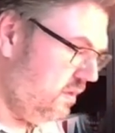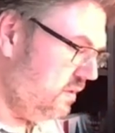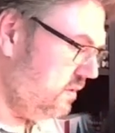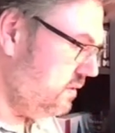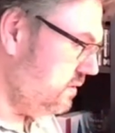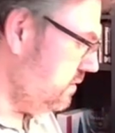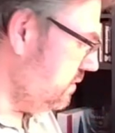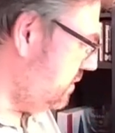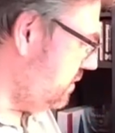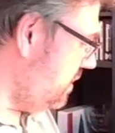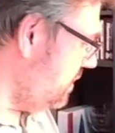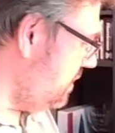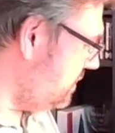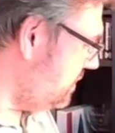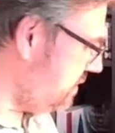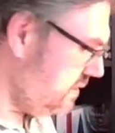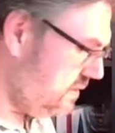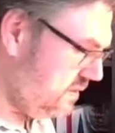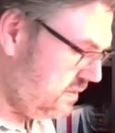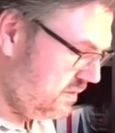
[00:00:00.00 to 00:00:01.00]
So
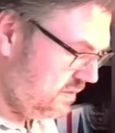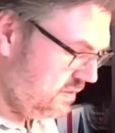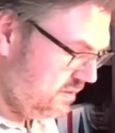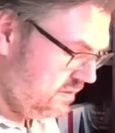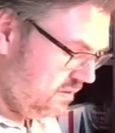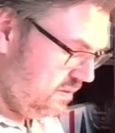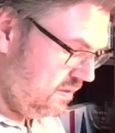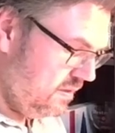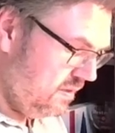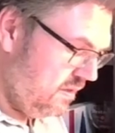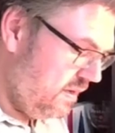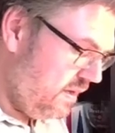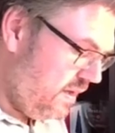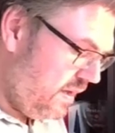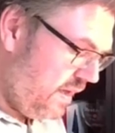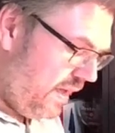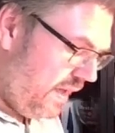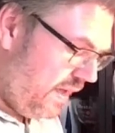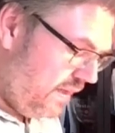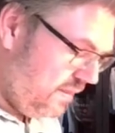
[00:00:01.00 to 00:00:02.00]
this is
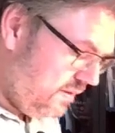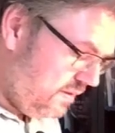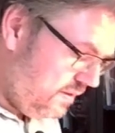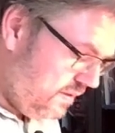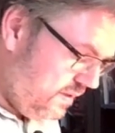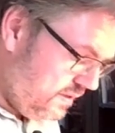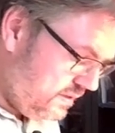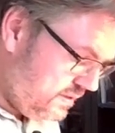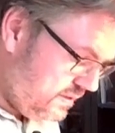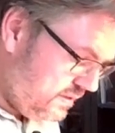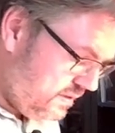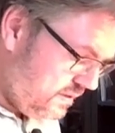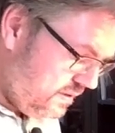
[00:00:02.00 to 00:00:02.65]
at this